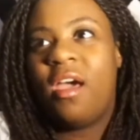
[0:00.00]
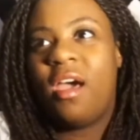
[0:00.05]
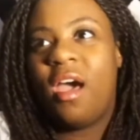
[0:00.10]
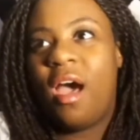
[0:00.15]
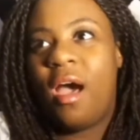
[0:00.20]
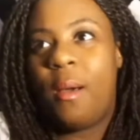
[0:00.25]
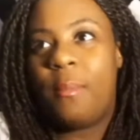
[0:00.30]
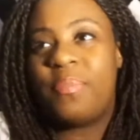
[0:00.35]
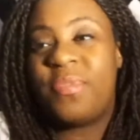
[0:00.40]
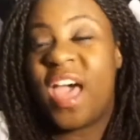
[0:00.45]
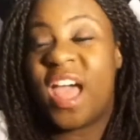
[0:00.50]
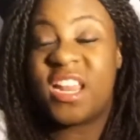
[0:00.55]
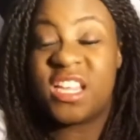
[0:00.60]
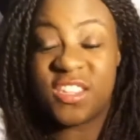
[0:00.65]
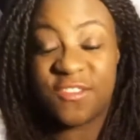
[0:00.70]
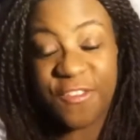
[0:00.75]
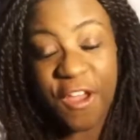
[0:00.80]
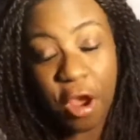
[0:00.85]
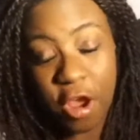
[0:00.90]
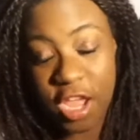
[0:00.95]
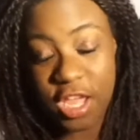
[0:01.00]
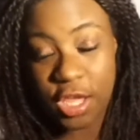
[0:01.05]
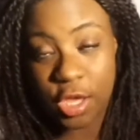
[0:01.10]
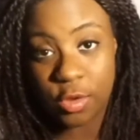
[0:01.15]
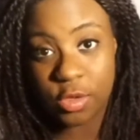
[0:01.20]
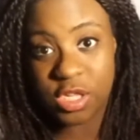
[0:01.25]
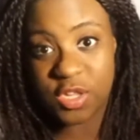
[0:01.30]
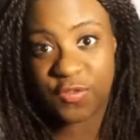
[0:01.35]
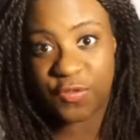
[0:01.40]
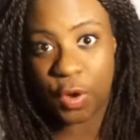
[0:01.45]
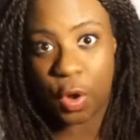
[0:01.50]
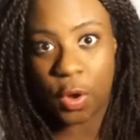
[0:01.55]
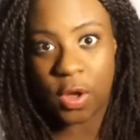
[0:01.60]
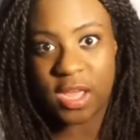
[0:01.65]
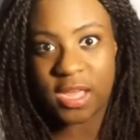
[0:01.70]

that is very useful,